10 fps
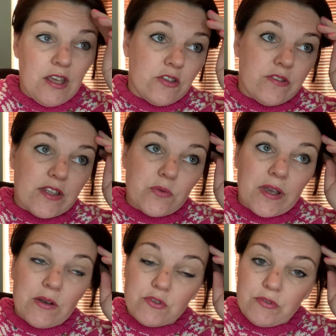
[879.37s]
So that's why
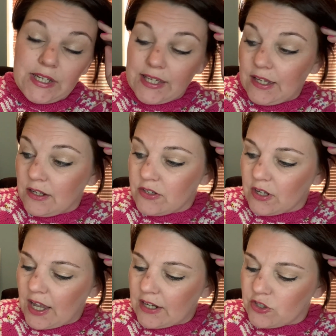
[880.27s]
I was really keen to
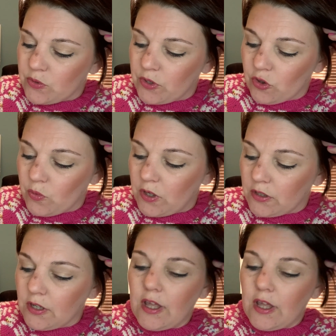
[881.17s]
kind of do another one.